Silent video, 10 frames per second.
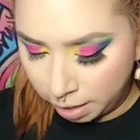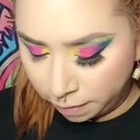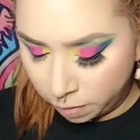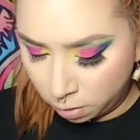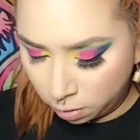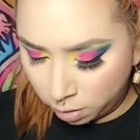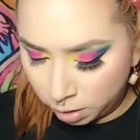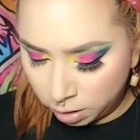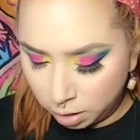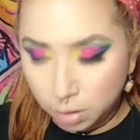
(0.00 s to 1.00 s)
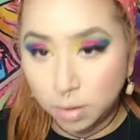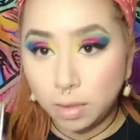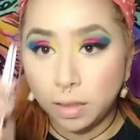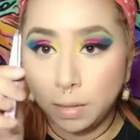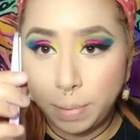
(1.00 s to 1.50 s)
have it on
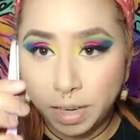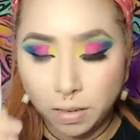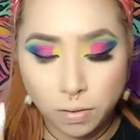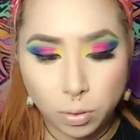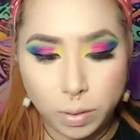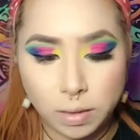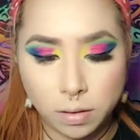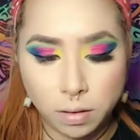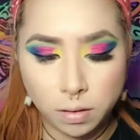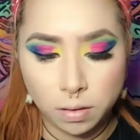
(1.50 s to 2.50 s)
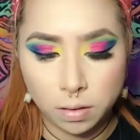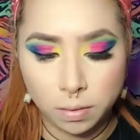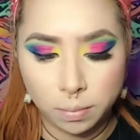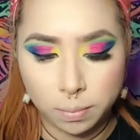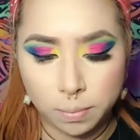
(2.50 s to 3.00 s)
the pair of tweezers.